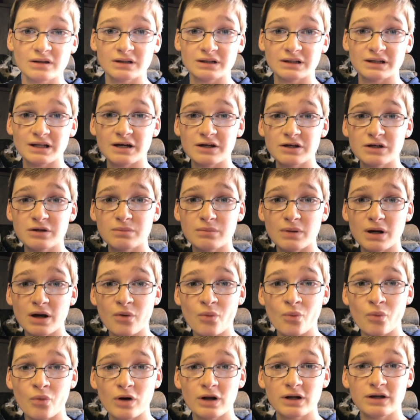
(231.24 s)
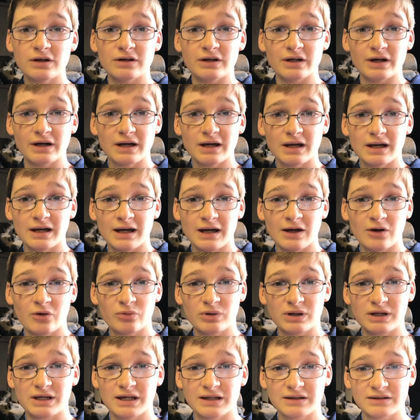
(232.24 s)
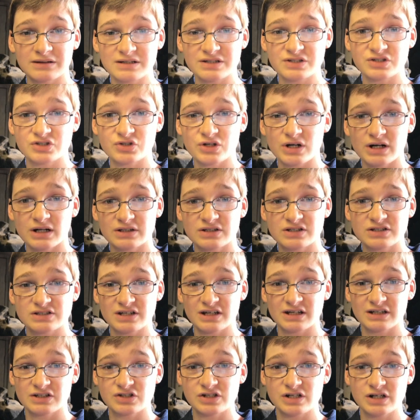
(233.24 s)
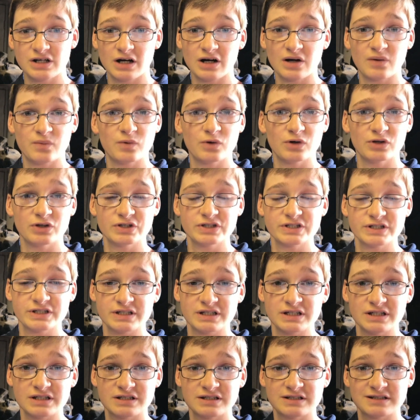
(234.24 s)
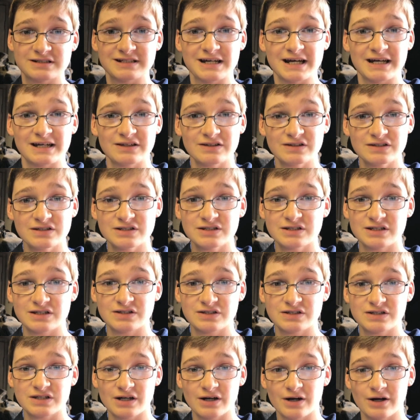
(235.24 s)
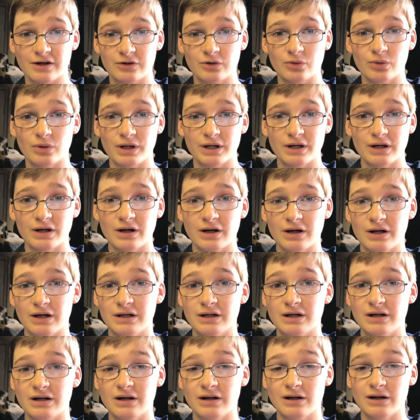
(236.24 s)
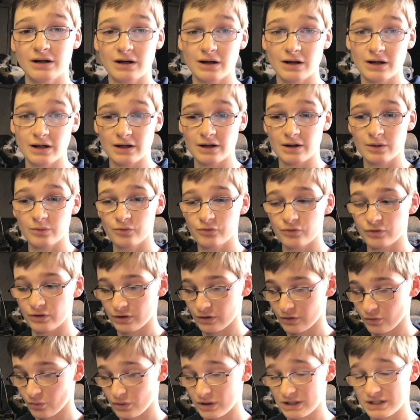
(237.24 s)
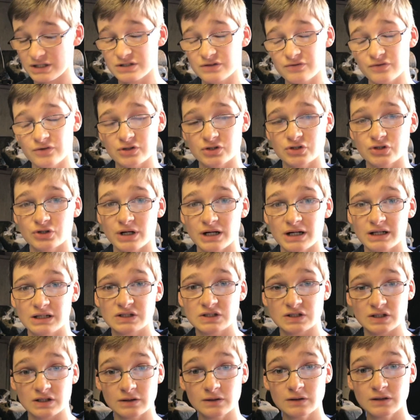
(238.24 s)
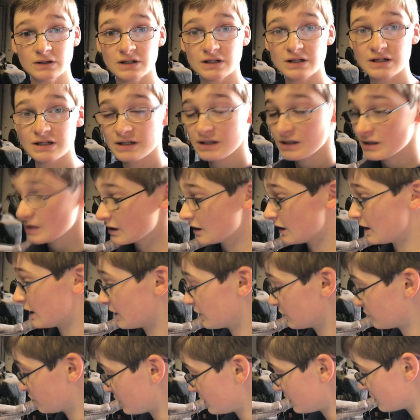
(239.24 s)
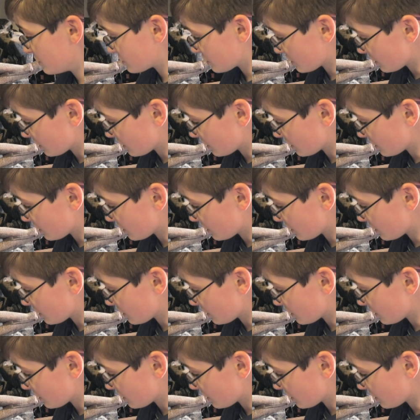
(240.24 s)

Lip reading: Now you might wonder how we get these tractors actually up onto these stands, since they are quite high up for the weight of a tractor, and we use